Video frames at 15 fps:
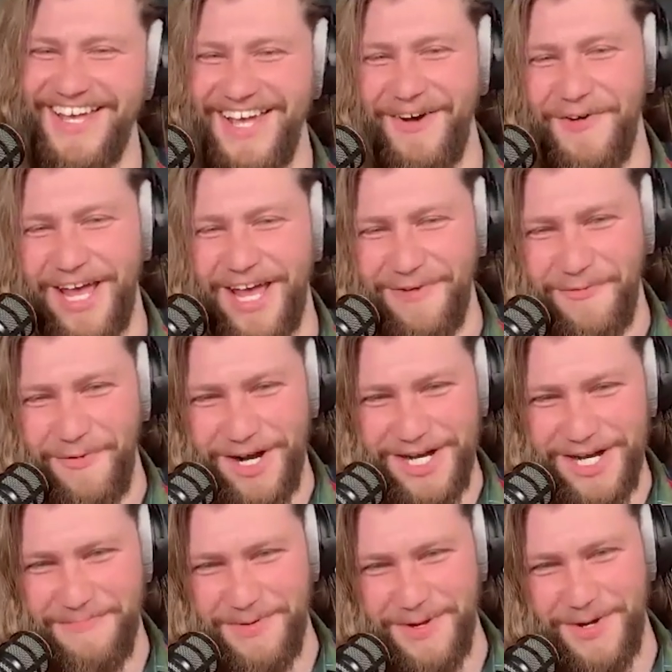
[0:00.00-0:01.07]
we had one
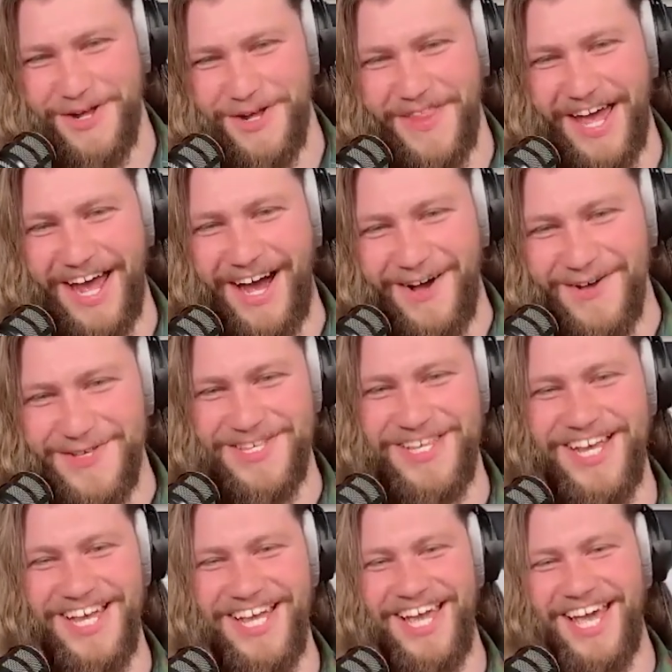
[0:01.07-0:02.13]
computer in the house,
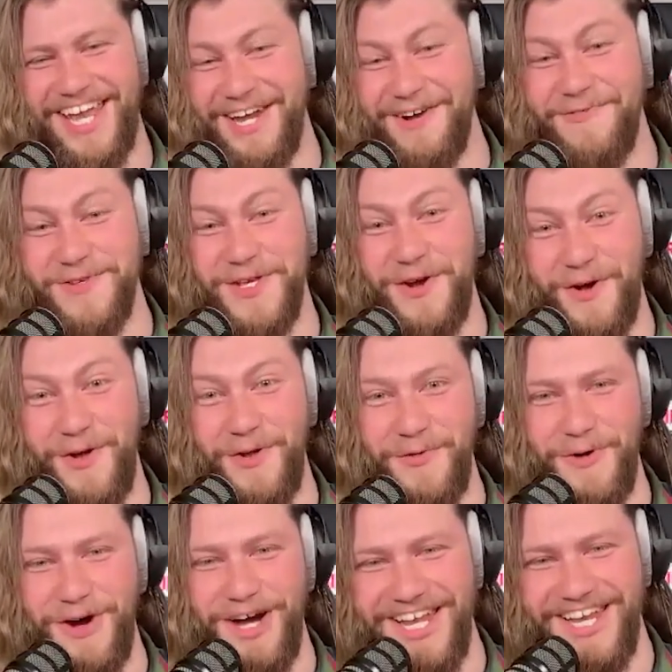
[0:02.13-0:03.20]
and it was an
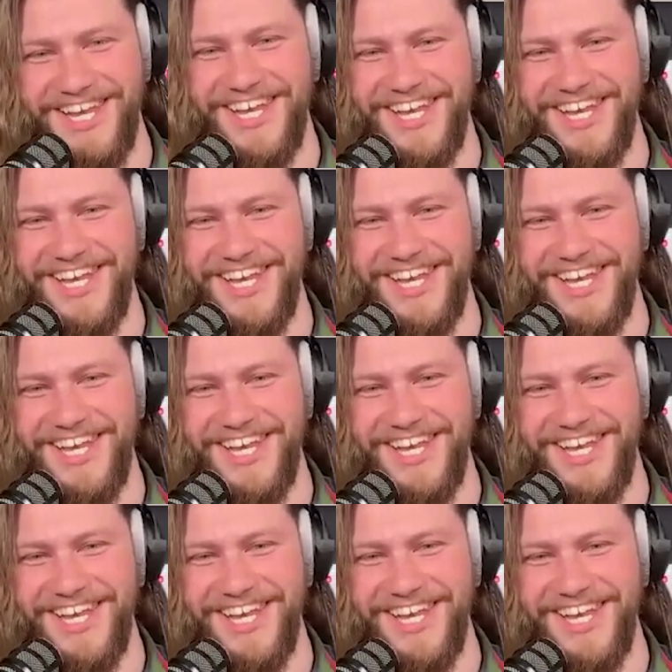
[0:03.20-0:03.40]
old one.